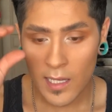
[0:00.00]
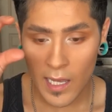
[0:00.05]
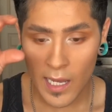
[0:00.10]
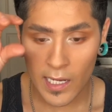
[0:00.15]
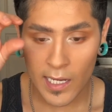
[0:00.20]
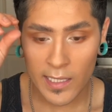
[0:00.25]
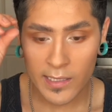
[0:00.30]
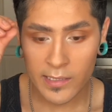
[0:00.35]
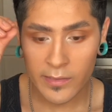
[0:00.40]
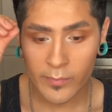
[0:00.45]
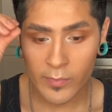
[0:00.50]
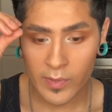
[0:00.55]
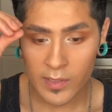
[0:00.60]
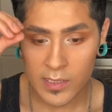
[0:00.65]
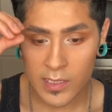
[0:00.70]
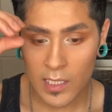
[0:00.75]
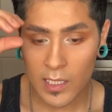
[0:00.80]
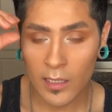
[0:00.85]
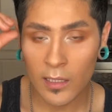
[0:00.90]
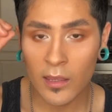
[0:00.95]
I like them
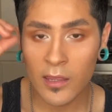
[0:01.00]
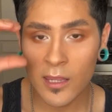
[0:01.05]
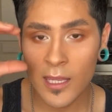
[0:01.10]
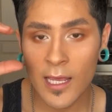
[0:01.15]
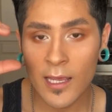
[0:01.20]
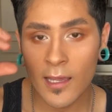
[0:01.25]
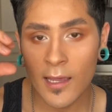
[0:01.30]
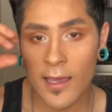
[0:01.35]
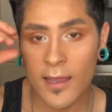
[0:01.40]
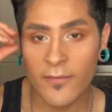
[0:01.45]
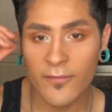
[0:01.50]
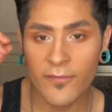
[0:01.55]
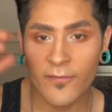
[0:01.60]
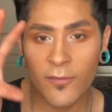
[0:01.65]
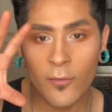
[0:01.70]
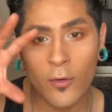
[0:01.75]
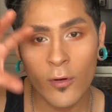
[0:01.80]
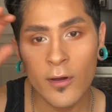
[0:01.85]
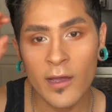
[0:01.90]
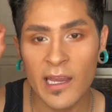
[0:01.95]
to look thick and
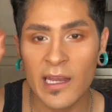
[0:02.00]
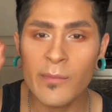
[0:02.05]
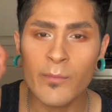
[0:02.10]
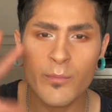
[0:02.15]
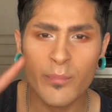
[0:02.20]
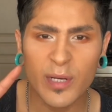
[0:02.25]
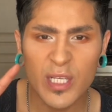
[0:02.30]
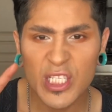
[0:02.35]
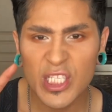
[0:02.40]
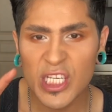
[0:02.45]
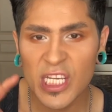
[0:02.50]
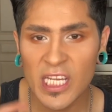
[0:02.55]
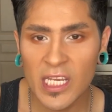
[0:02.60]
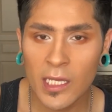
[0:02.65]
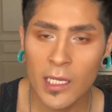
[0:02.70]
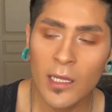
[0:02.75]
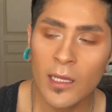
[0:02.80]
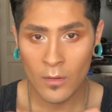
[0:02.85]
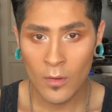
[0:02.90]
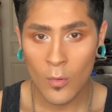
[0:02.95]
full and
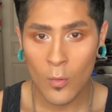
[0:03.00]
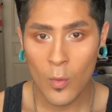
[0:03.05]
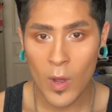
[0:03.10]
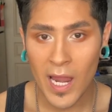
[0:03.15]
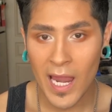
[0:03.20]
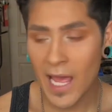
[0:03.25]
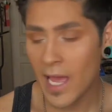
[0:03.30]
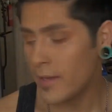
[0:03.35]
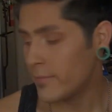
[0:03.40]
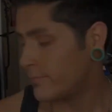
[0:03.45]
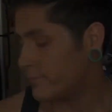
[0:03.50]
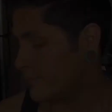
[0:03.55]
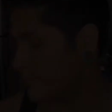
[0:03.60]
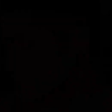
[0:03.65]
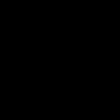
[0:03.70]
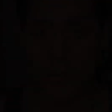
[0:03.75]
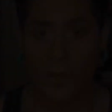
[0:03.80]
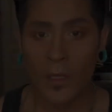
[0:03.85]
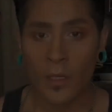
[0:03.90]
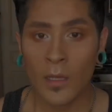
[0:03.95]
bushy, voila.
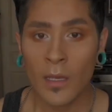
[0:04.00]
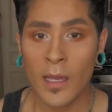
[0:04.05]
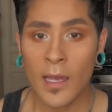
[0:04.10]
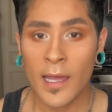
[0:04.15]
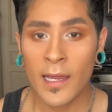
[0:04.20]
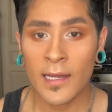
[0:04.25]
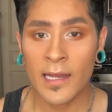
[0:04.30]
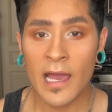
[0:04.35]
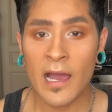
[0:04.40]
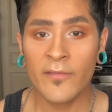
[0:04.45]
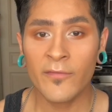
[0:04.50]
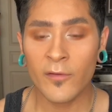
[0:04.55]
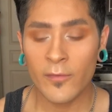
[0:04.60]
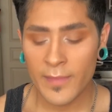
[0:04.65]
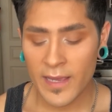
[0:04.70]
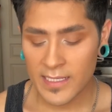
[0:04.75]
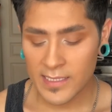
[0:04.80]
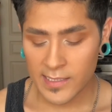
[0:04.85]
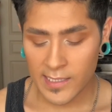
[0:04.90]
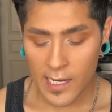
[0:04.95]
And now for
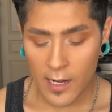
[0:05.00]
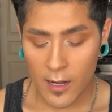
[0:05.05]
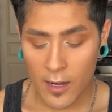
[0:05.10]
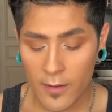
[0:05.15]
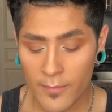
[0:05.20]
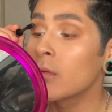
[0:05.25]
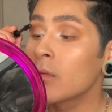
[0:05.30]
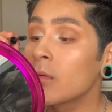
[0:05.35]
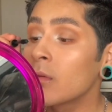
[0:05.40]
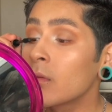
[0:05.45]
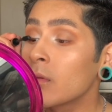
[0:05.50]
mascara.